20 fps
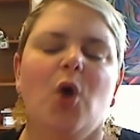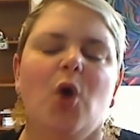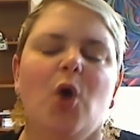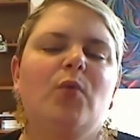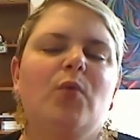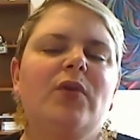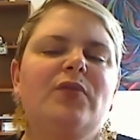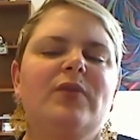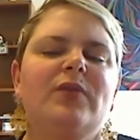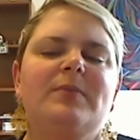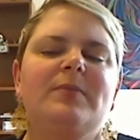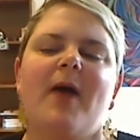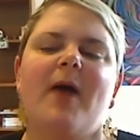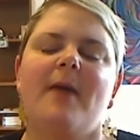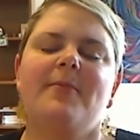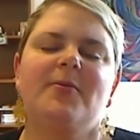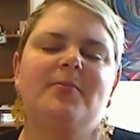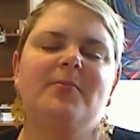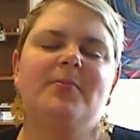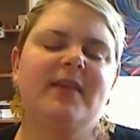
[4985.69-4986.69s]
We would
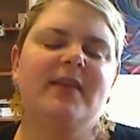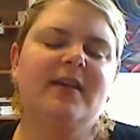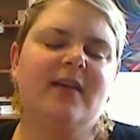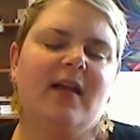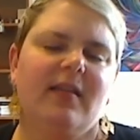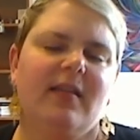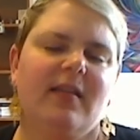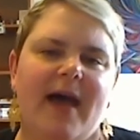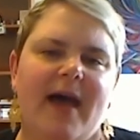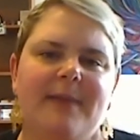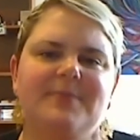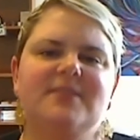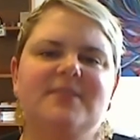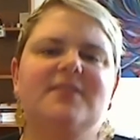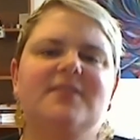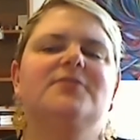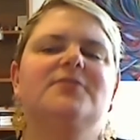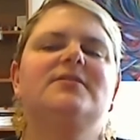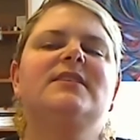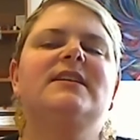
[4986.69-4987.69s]
probably collapse
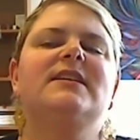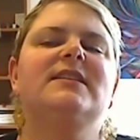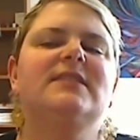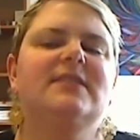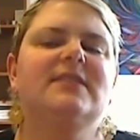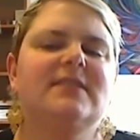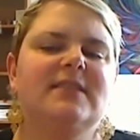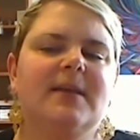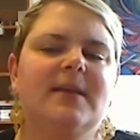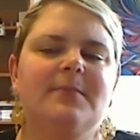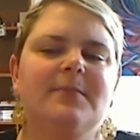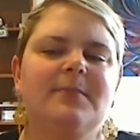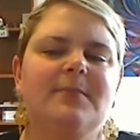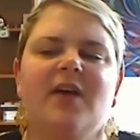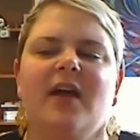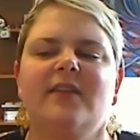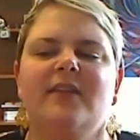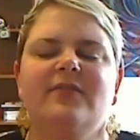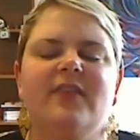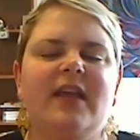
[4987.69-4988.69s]
those into some
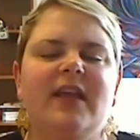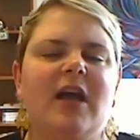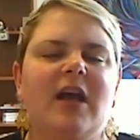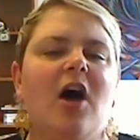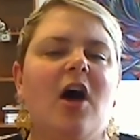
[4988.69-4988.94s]
kind of like